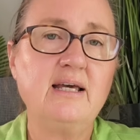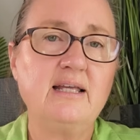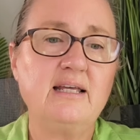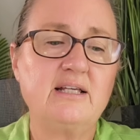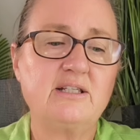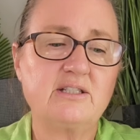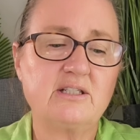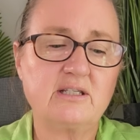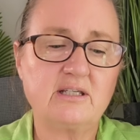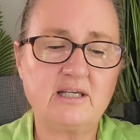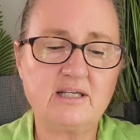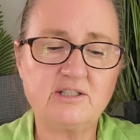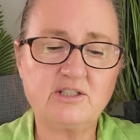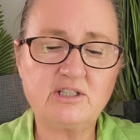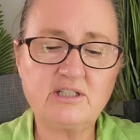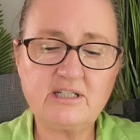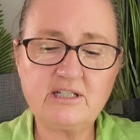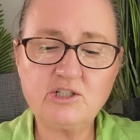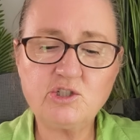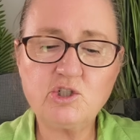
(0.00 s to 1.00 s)
it's
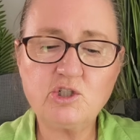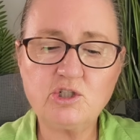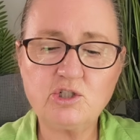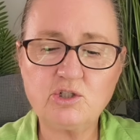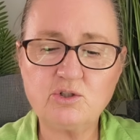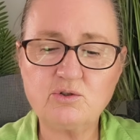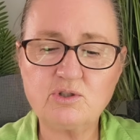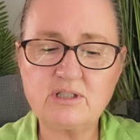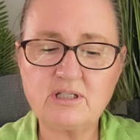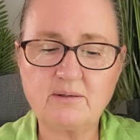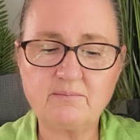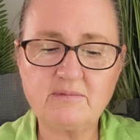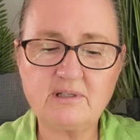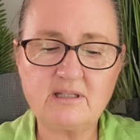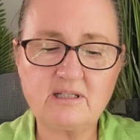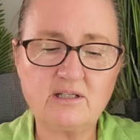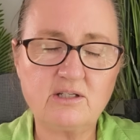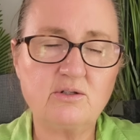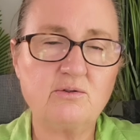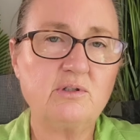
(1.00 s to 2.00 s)
teaching you
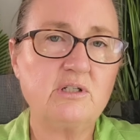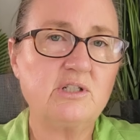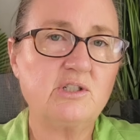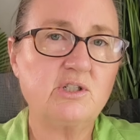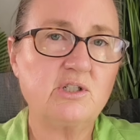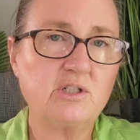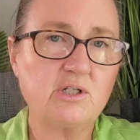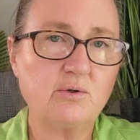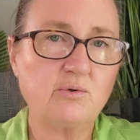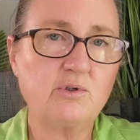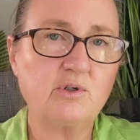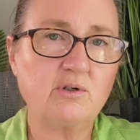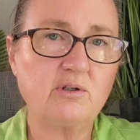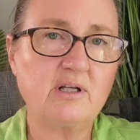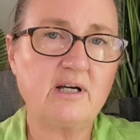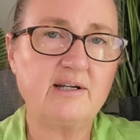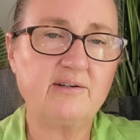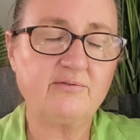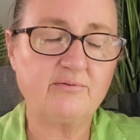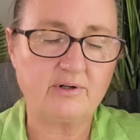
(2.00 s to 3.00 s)
something that you need to know in your
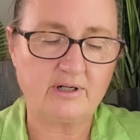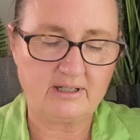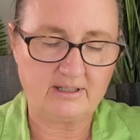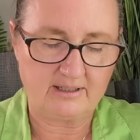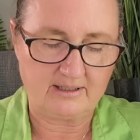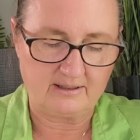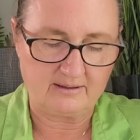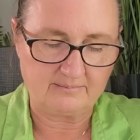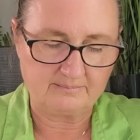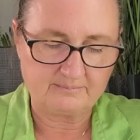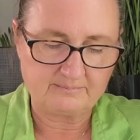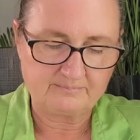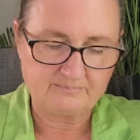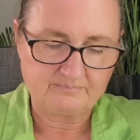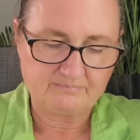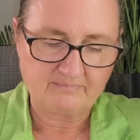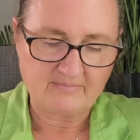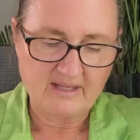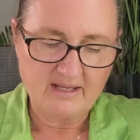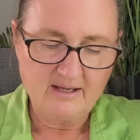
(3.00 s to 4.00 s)
life right now.
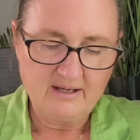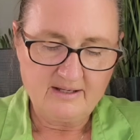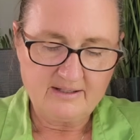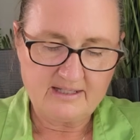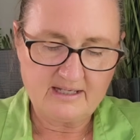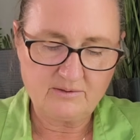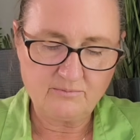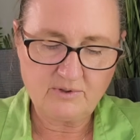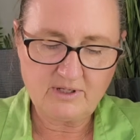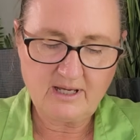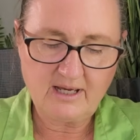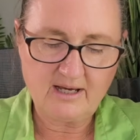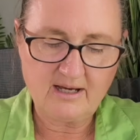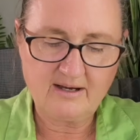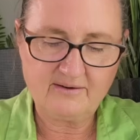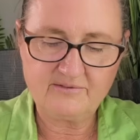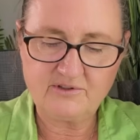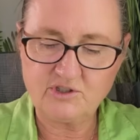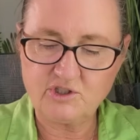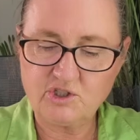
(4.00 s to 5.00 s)
Then we
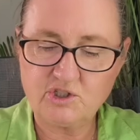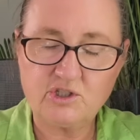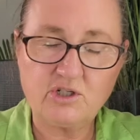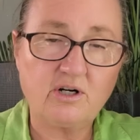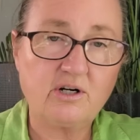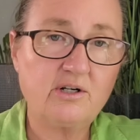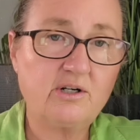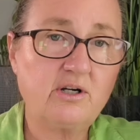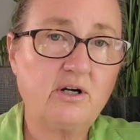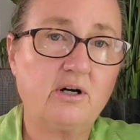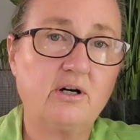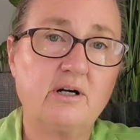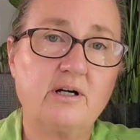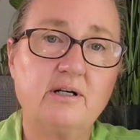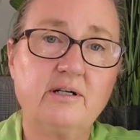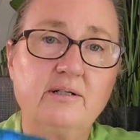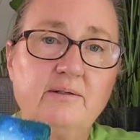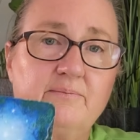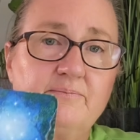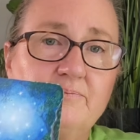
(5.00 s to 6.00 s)
have the Star
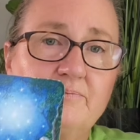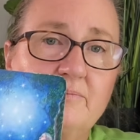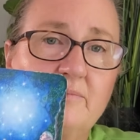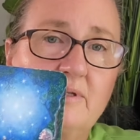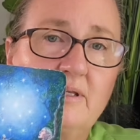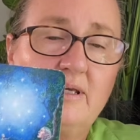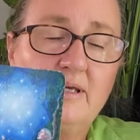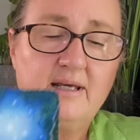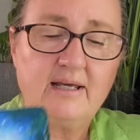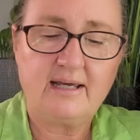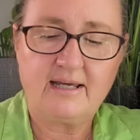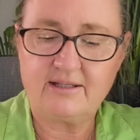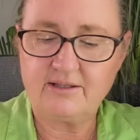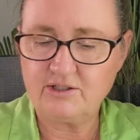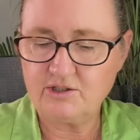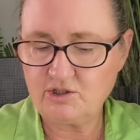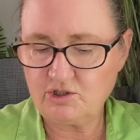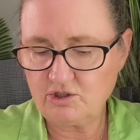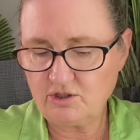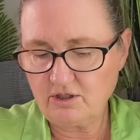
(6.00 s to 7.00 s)
card. And
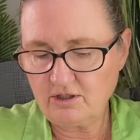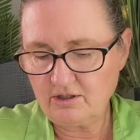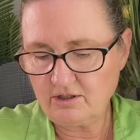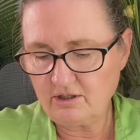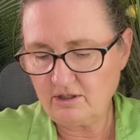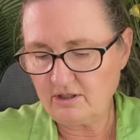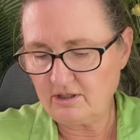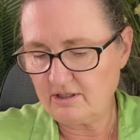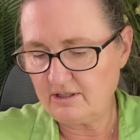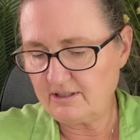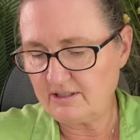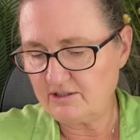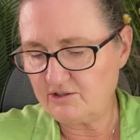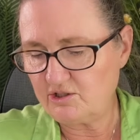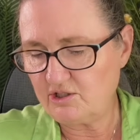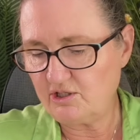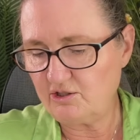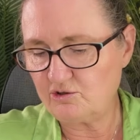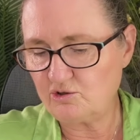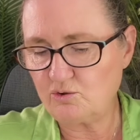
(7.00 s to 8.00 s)
this Star card is
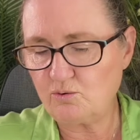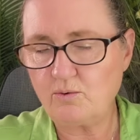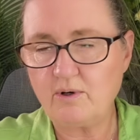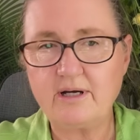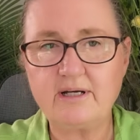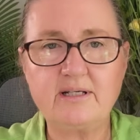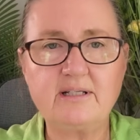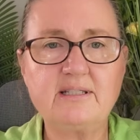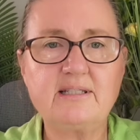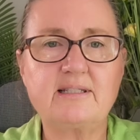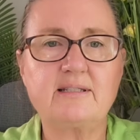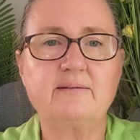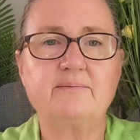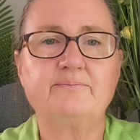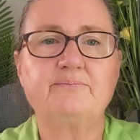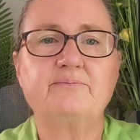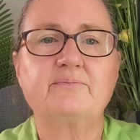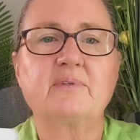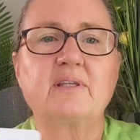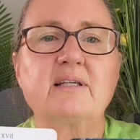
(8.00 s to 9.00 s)
here twice.
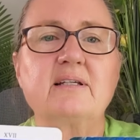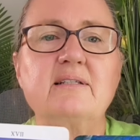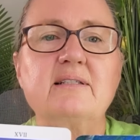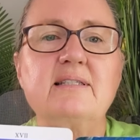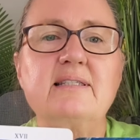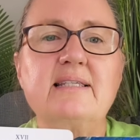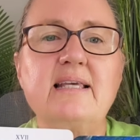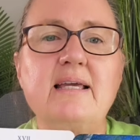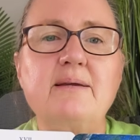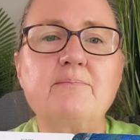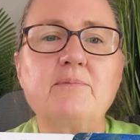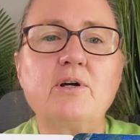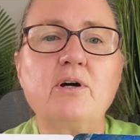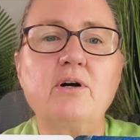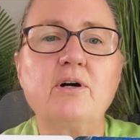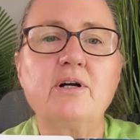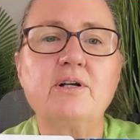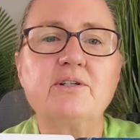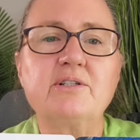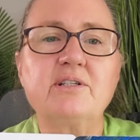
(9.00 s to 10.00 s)
Same
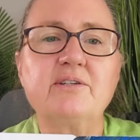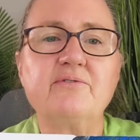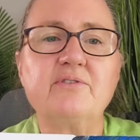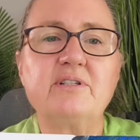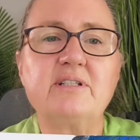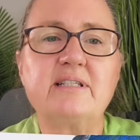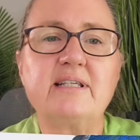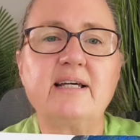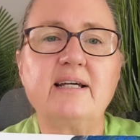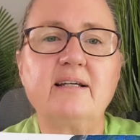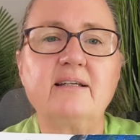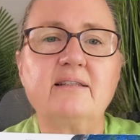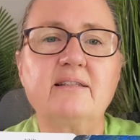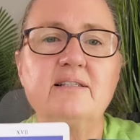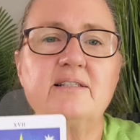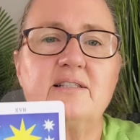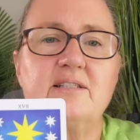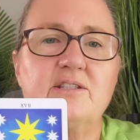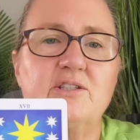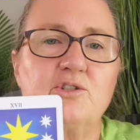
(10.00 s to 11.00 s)
card, different deck.
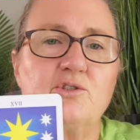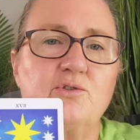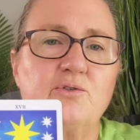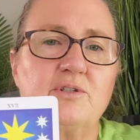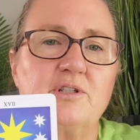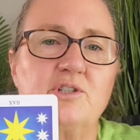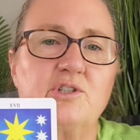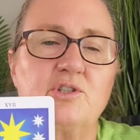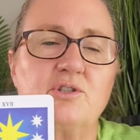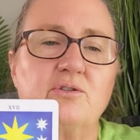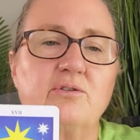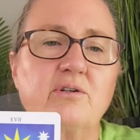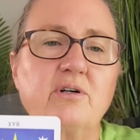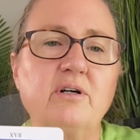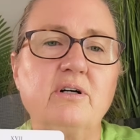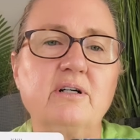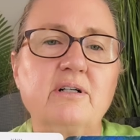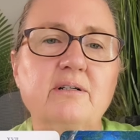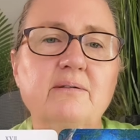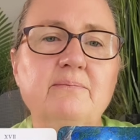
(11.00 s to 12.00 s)
This is the traditional
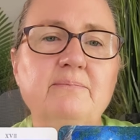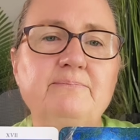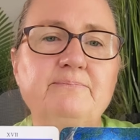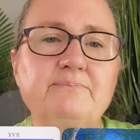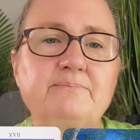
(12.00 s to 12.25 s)
card.